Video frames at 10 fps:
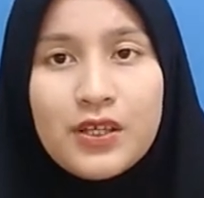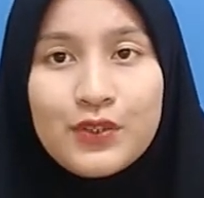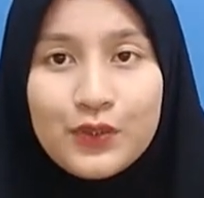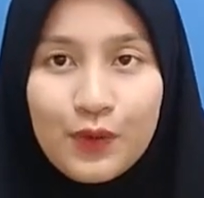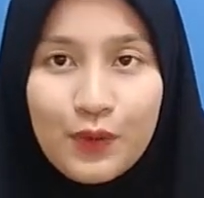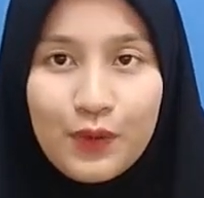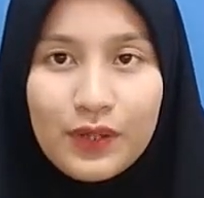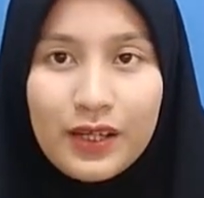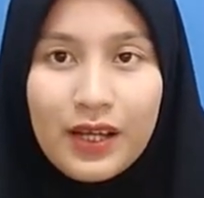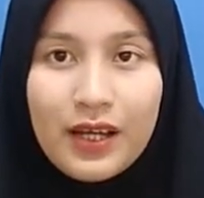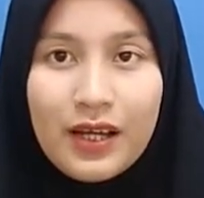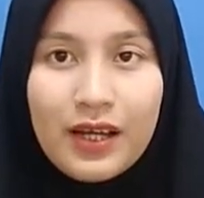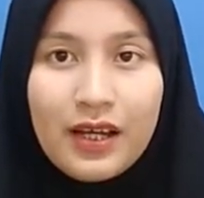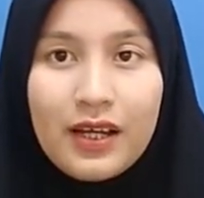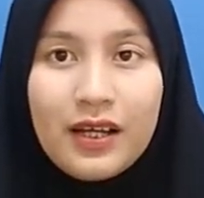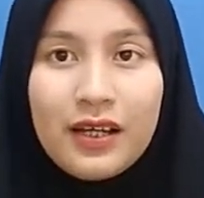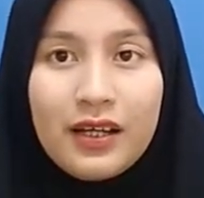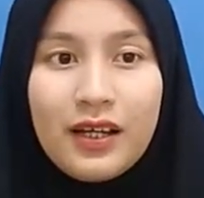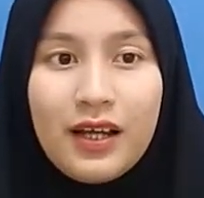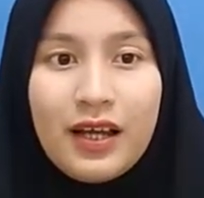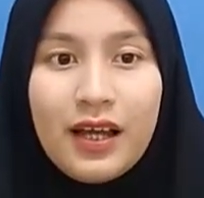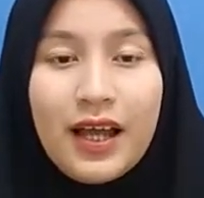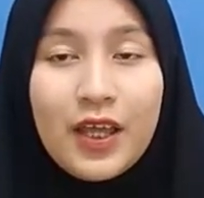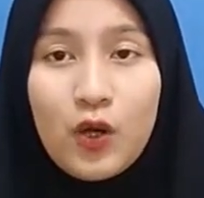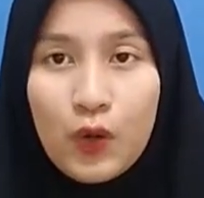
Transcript: So I